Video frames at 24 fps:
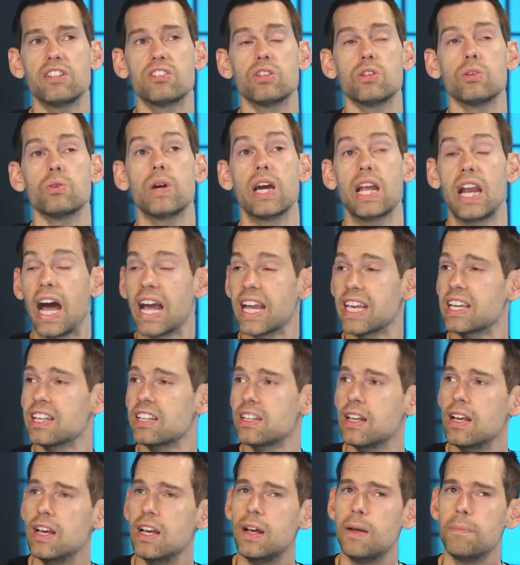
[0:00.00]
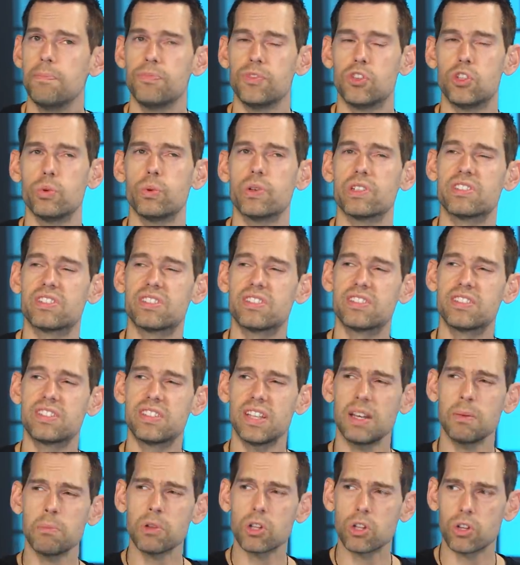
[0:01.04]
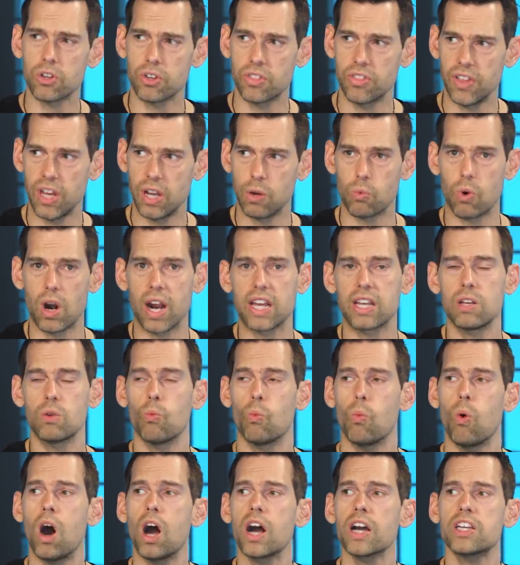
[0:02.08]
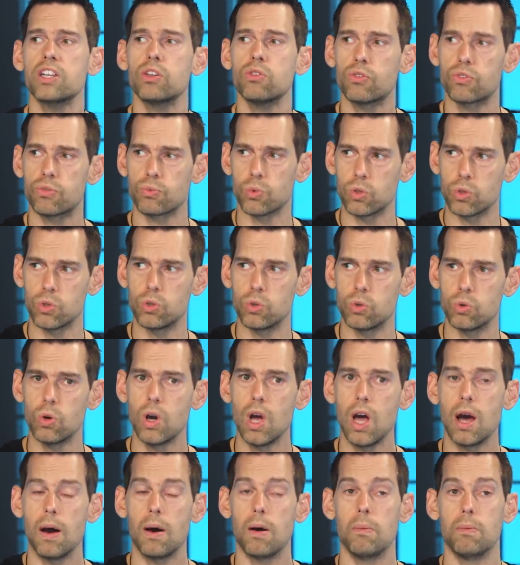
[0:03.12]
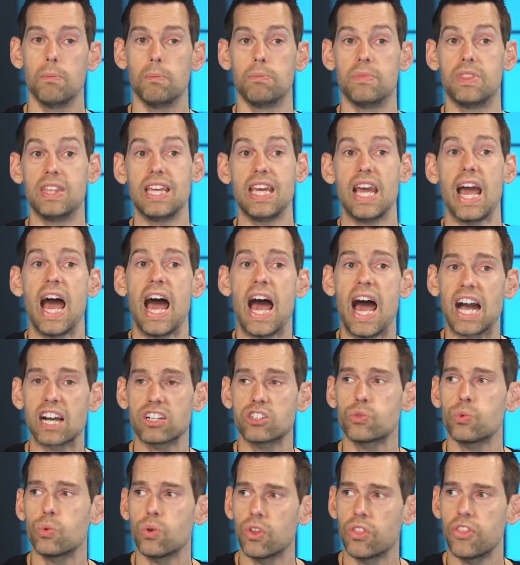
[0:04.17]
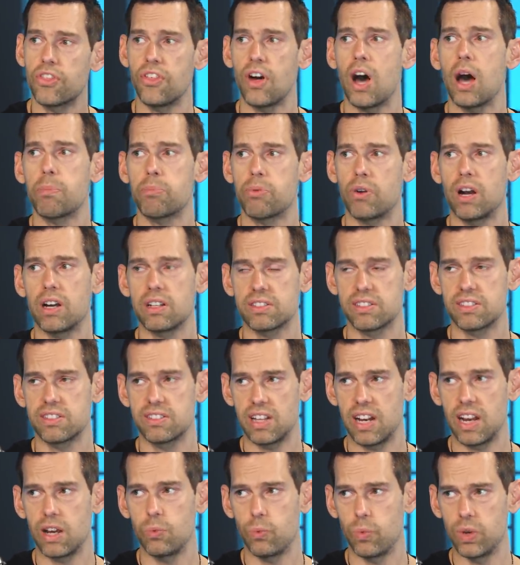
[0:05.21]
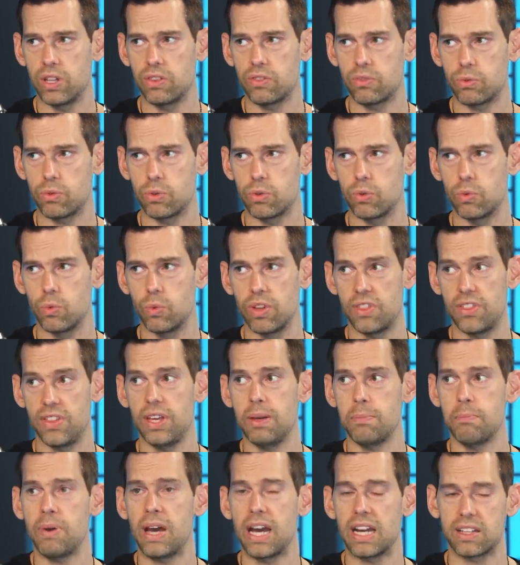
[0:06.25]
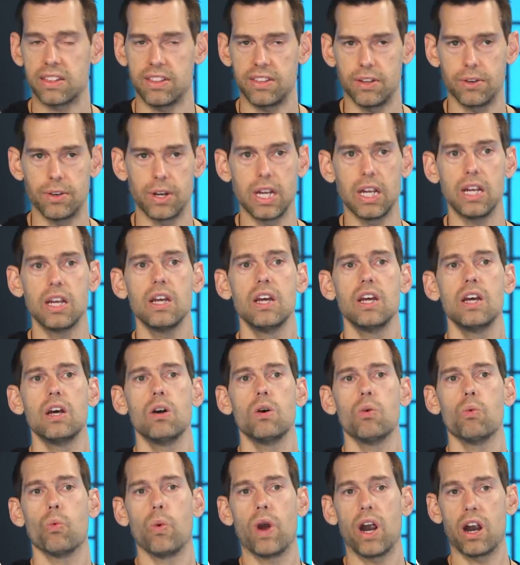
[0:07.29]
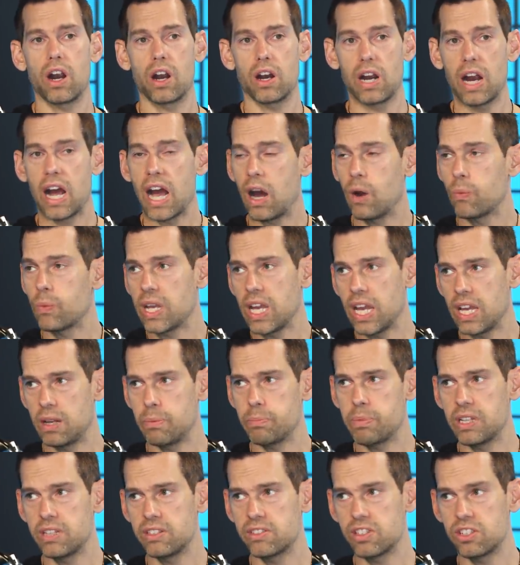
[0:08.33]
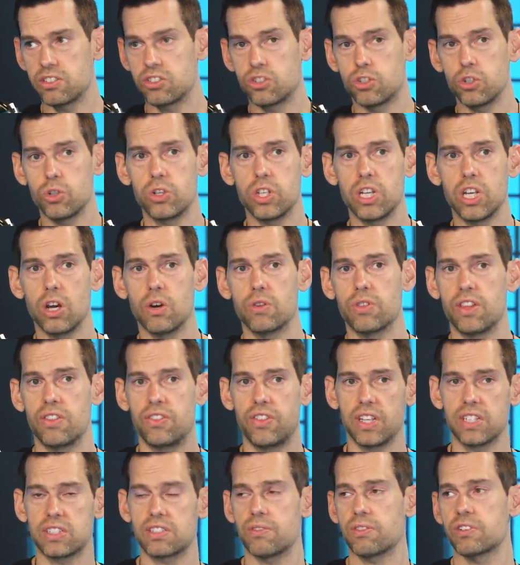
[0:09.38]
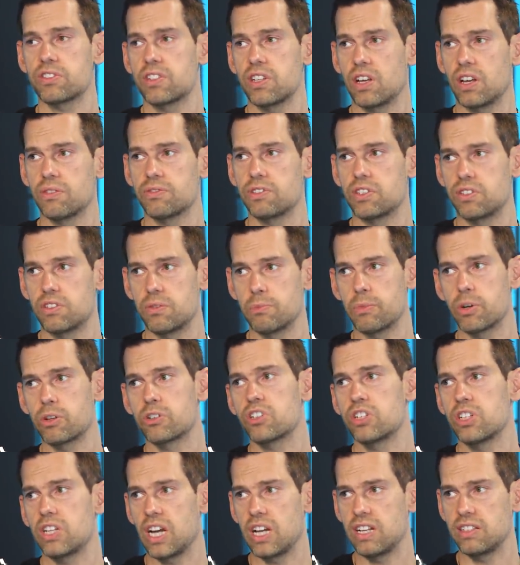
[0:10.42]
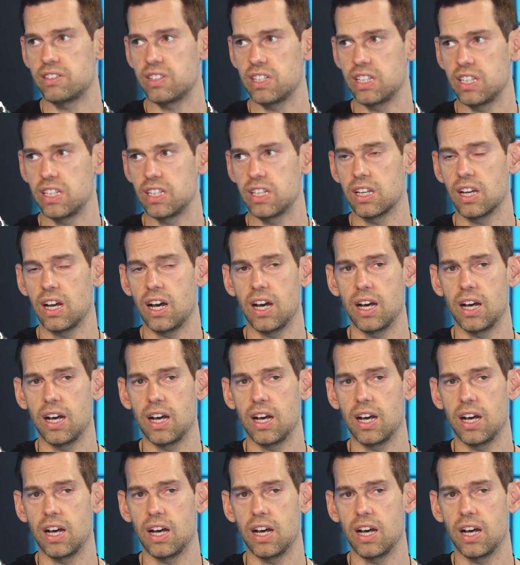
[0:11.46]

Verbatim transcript: to, and I can do a similar thing where I can walk you through the actual thought process that I went through with Impact Theory, where how we end up as a studio that thinks of ourselves as a merchandising